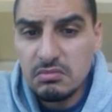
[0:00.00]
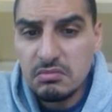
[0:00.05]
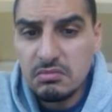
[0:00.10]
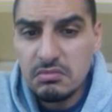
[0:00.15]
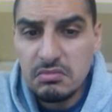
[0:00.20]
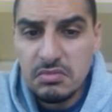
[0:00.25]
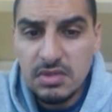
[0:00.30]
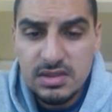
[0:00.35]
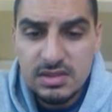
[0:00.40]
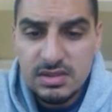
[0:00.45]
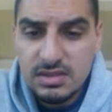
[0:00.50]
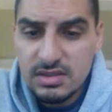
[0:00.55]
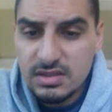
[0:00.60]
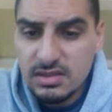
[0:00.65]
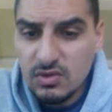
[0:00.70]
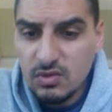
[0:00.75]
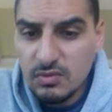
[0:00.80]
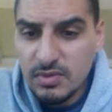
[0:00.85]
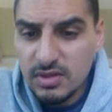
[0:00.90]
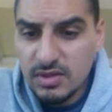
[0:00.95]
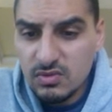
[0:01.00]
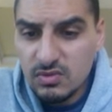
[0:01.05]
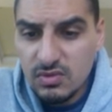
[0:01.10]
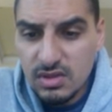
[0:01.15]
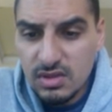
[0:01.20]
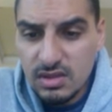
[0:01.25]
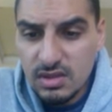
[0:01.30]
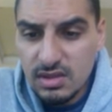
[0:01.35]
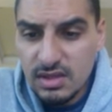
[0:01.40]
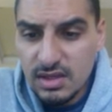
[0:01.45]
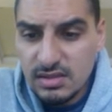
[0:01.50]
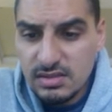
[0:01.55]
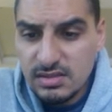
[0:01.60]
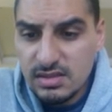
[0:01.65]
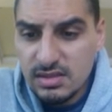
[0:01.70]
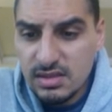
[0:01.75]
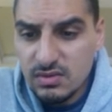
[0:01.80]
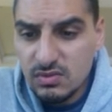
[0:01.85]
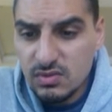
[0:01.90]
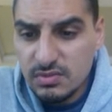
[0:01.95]
Let's just go back to the case
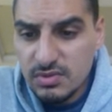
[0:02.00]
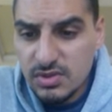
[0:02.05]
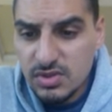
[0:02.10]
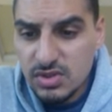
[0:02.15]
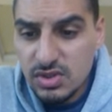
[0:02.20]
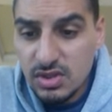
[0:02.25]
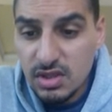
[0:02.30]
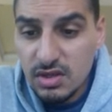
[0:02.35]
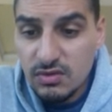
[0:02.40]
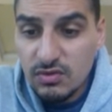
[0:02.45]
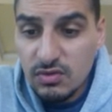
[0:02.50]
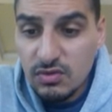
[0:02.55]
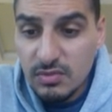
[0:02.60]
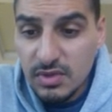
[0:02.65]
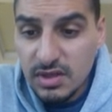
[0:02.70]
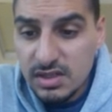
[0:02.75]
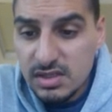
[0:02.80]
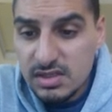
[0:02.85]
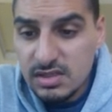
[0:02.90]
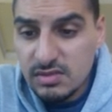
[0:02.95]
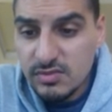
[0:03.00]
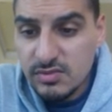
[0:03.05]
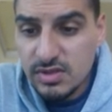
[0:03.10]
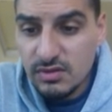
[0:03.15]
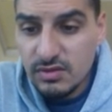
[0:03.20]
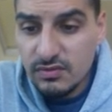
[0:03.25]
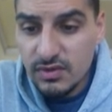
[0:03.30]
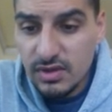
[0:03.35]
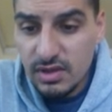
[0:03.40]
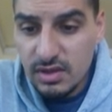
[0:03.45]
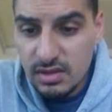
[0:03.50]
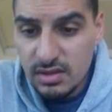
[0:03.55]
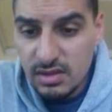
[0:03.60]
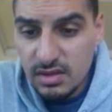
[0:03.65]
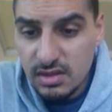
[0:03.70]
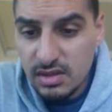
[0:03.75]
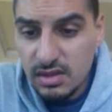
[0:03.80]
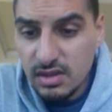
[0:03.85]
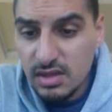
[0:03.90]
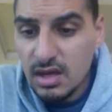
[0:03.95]
that we mentioned here. For magnesium sulfate,
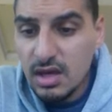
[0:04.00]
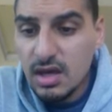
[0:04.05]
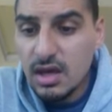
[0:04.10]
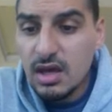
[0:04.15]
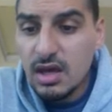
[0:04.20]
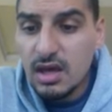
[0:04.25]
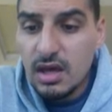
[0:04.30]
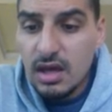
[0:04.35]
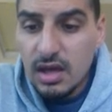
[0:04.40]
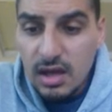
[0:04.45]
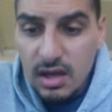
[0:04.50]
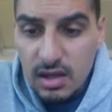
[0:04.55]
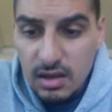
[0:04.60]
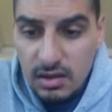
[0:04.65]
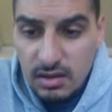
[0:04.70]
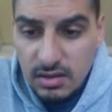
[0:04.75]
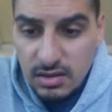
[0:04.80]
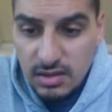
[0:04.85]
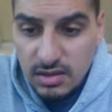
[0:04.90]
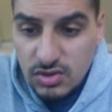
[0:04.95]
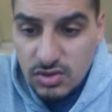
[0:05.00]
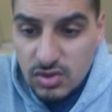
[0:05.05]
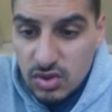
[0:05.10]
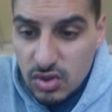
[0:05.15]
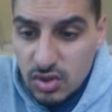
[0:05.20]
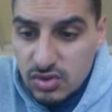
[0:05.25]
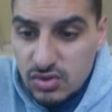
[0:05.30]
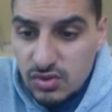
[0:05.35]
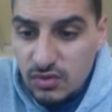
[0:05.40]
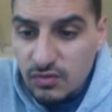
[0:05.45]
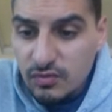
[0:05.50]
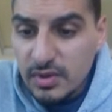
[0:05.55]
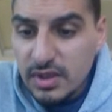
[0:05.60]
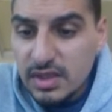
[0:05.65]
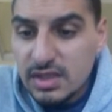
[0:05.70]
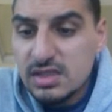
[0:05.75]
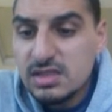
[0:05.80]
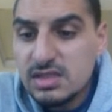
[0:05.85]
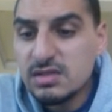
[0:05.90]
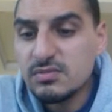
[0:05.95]
the charge of
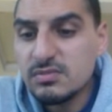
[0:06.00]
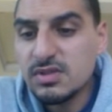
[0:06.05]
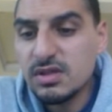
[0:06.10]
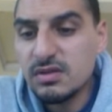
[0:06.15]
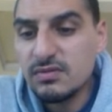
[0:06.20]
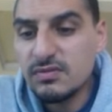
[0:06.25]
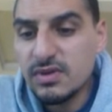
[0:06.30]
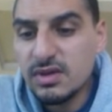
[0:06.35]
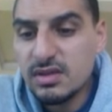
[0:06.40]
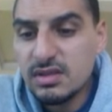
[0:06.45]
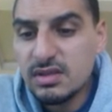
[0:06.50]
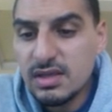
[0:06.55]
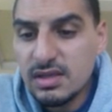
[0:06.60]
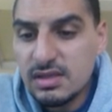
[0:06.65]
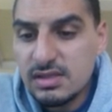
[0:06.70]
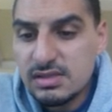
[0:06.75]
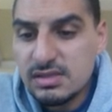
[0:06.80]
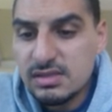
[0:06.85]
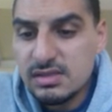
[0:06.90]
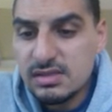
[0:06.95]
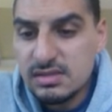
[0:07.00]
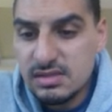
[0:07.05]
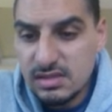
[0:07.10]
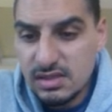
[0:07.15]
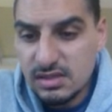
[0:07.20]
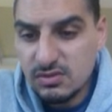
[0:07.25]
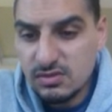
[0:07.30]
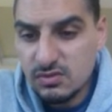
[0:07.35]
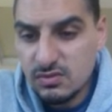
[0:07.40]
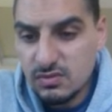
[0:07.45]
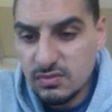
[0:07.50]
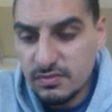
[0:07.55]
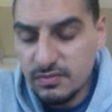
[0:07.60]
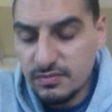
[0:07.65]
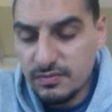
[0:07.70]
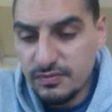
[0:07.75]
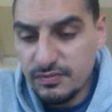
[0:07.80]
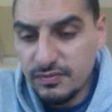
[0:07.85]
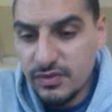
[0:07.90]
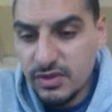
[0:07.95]
magnesium sulfate is 0.
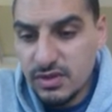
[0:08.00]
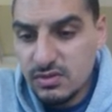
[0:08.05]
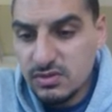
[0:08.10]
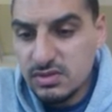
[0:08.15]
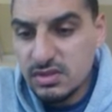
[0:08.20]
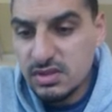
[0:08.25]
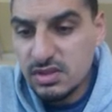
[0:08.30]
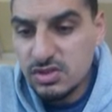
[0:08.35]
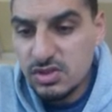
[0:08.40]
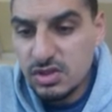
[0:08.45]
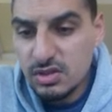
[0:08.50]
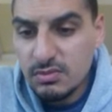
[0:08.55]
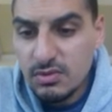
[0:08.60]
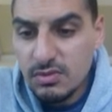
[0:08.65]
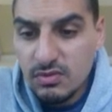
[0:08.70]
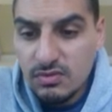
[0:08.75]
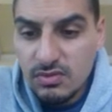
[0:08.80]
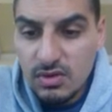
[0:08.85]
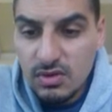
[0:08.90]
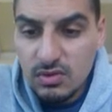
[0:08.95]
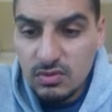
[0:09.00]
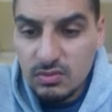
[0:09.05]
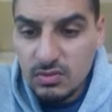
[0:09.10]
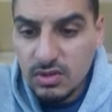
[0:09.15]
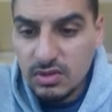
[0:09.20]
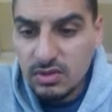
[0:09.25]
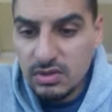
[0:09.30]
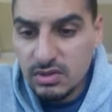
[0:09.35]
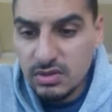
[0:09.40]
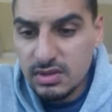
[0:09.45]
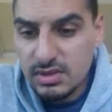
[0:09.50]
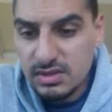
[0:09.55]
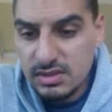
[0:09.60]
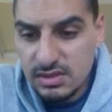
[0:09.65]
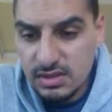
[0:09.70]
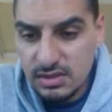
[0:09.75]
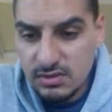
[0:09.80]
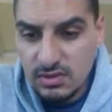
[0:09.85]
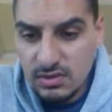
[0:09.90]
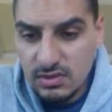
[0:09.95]
The oxidation number of the whole molecule is 0.